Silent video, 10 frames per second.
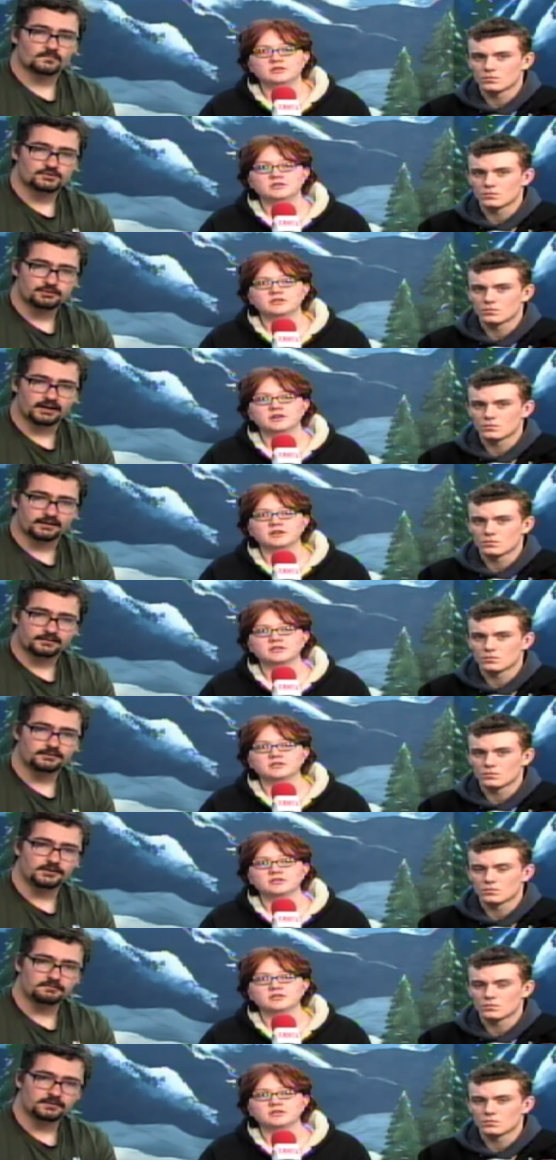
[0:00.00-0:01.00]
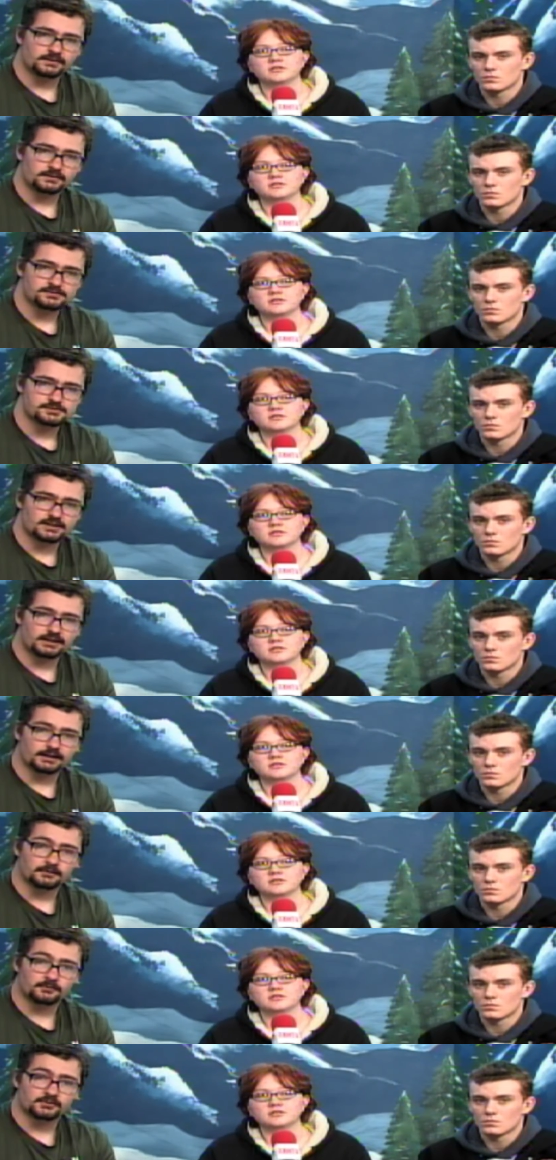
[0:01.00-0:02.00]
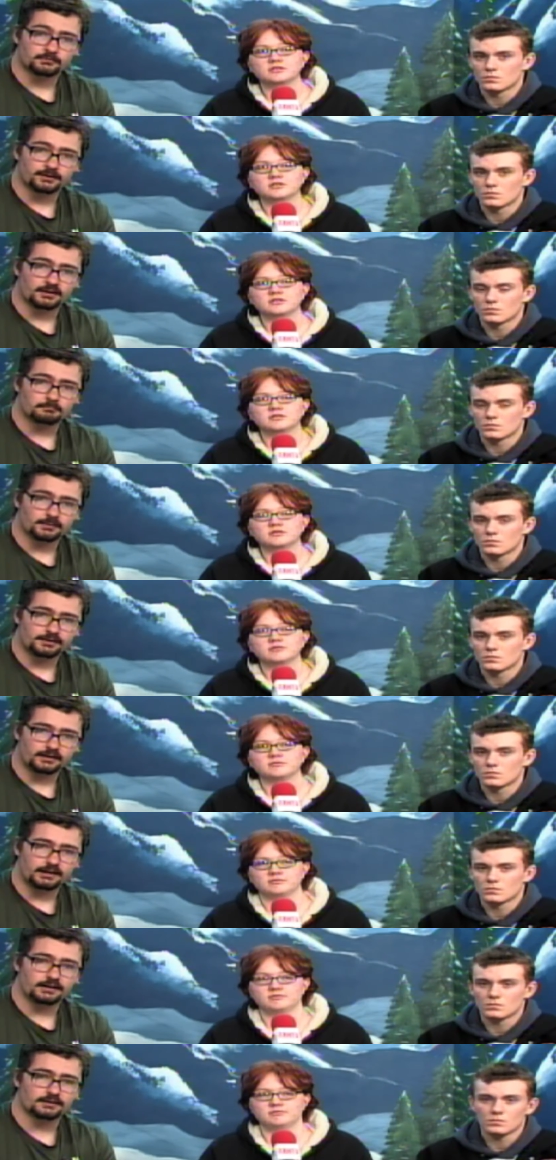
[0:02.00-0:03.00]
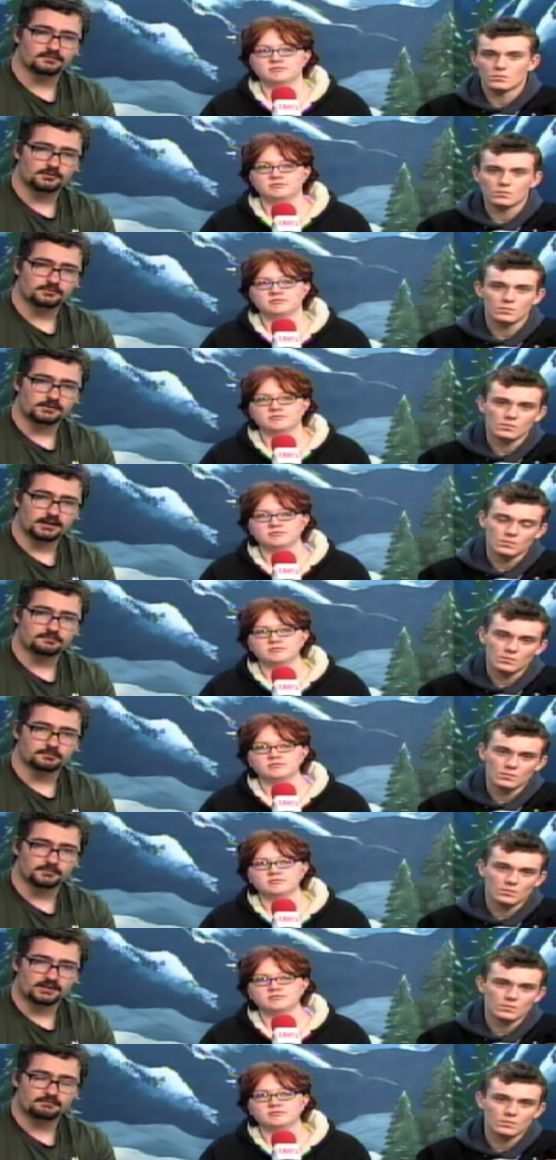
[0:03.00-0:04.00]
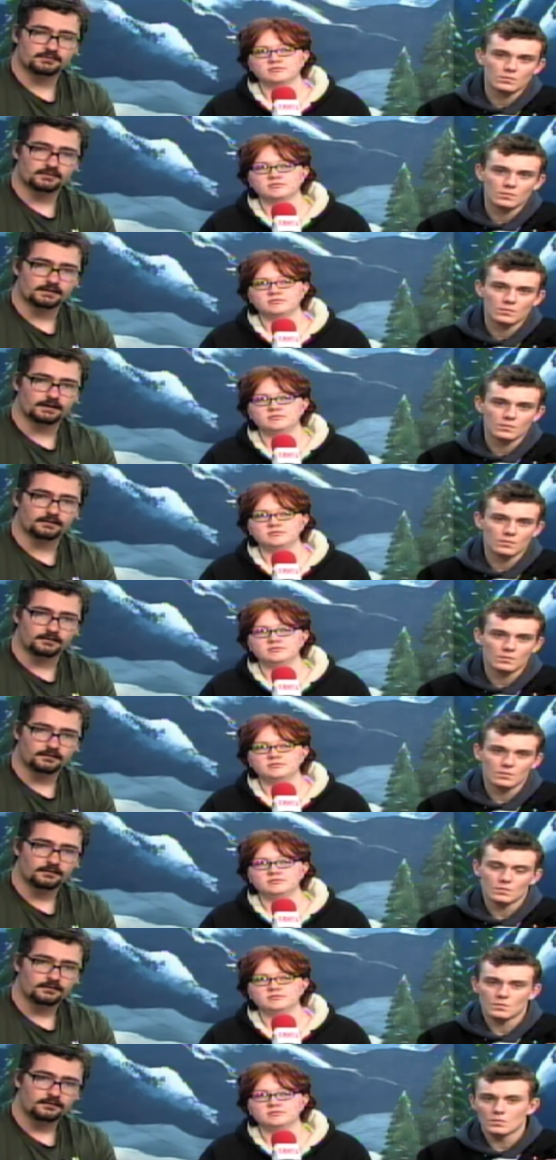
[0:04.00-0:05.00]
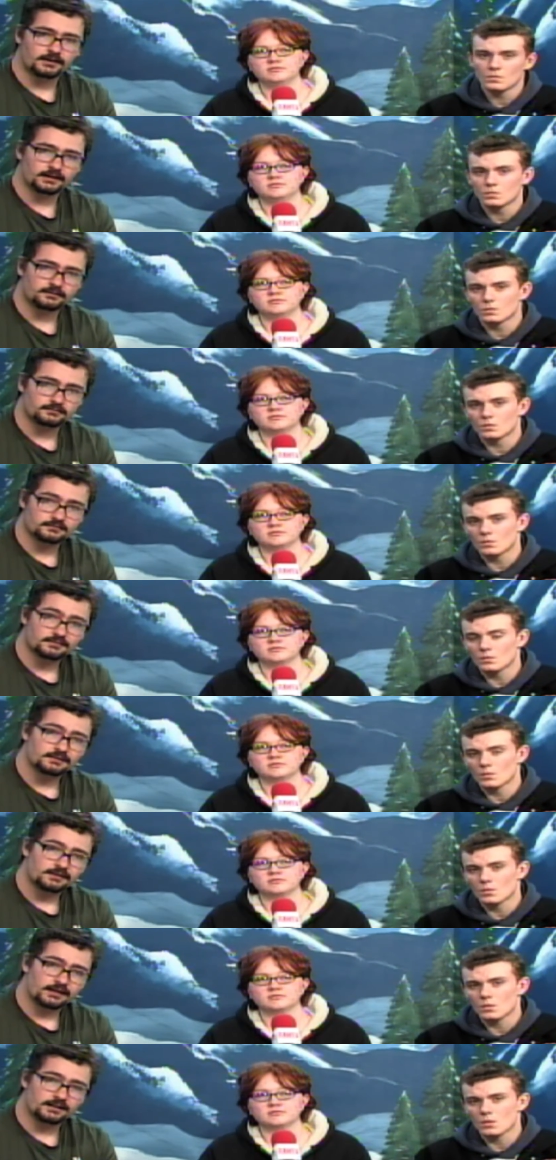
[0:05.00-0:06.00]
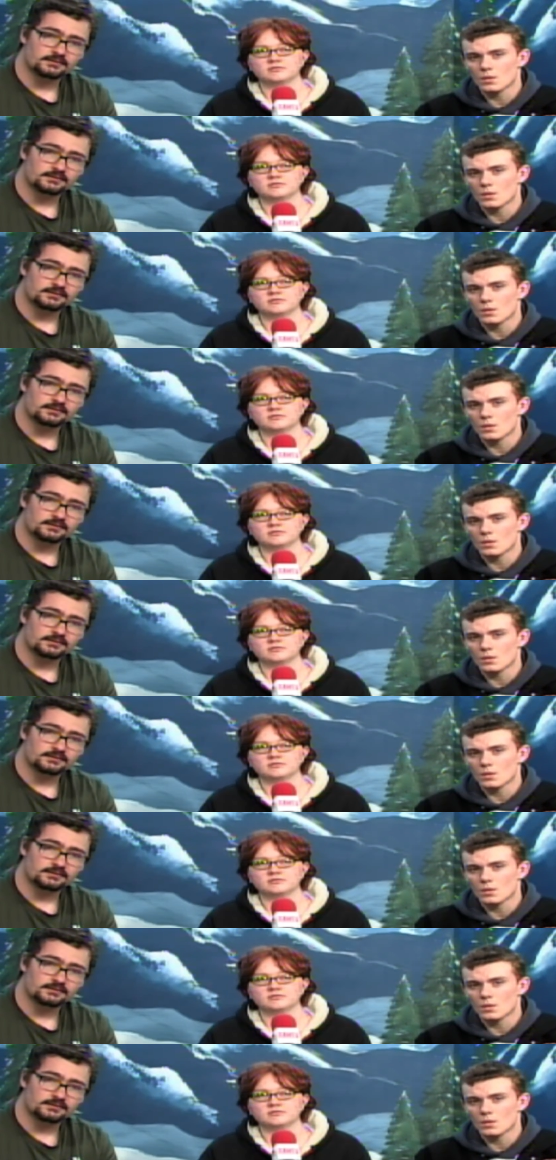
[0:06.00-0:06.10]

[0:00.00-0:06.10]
Speaker 1: Track. You have a conditioning at Holt Arena Monday and Tuesday from 7 to 9. And